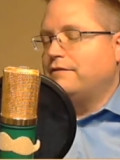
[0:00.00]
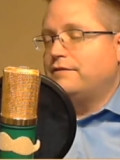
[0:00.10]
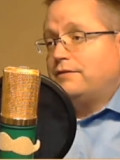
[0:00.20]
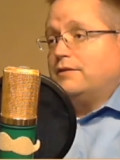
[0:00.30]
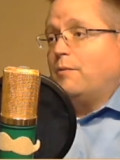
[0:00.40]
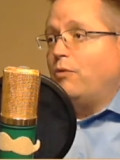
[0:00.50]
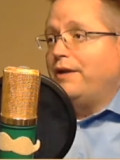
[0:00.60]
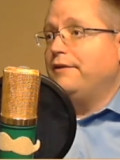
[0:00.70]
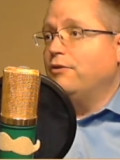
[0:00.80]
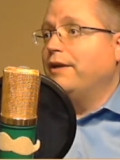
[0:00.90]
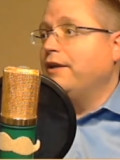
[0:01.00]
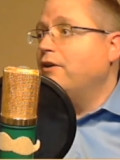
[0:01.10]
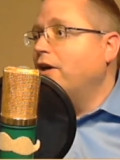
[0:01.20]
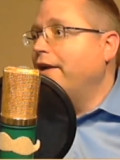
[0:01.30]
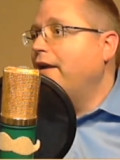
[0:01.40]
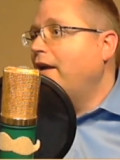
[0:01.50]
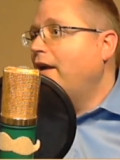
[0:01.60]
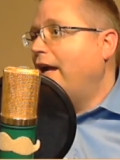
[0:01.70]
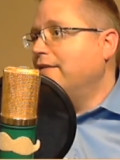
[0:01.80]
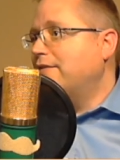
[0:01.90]
someone doing good.
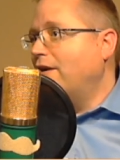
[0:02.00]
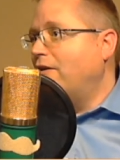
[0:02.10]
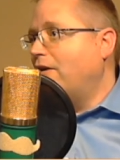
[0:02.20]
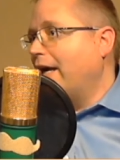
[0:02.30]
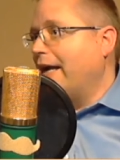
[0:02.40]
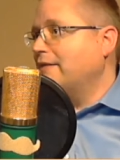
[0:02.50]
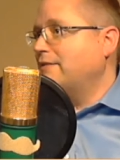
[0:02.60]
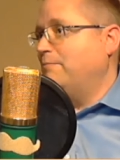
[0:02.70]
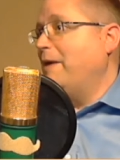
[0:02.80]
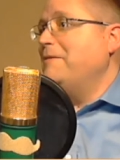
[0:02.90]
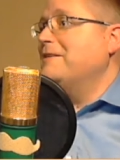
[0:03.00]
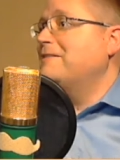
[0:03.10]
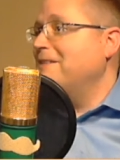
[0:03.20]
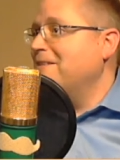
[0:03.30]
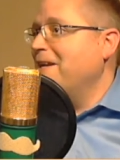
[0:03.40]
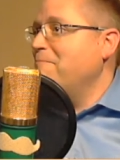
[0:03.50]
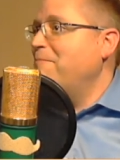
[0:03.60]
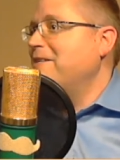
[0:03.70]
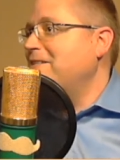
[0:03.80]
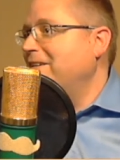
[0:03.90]
And so I guess maybe it's the same
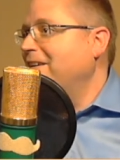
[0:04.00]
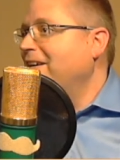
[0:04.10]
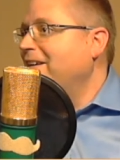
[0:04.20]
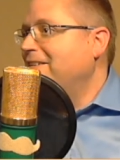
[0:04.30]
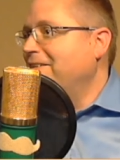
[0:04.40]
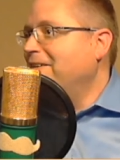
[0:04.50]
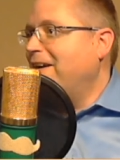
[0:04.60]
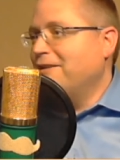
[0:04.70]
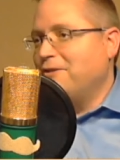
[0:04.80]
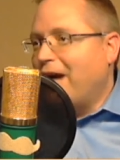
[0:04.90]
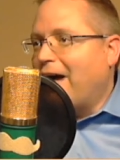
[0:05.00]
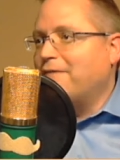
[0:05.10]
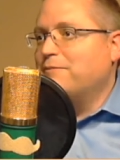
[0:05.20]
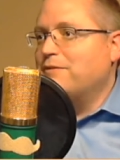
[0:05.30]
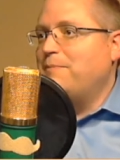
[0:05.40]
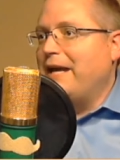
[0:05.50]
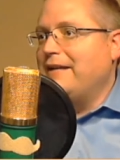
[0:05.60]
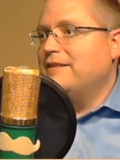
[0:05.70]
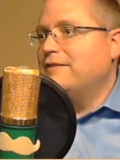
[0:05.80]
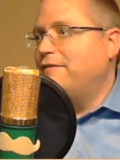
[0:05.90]
pitch to you guys. You have some
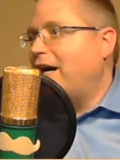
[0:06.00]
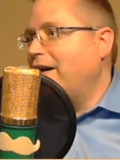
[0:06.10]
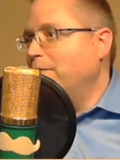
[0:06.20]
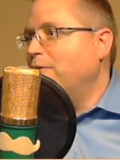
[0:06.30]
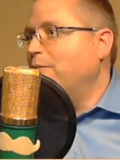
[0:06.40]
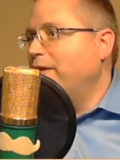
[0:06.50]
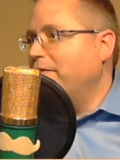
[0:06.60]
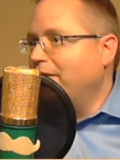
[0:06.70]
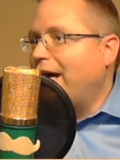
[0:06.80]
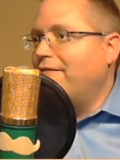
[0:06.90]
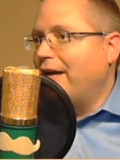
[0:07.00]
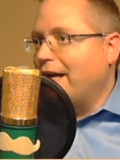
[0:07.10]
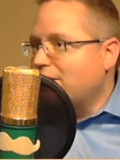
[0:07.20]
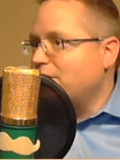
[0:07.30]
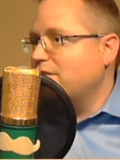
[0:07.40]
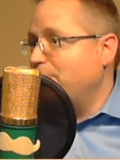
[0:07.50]
space, it's valuable, but if you have extra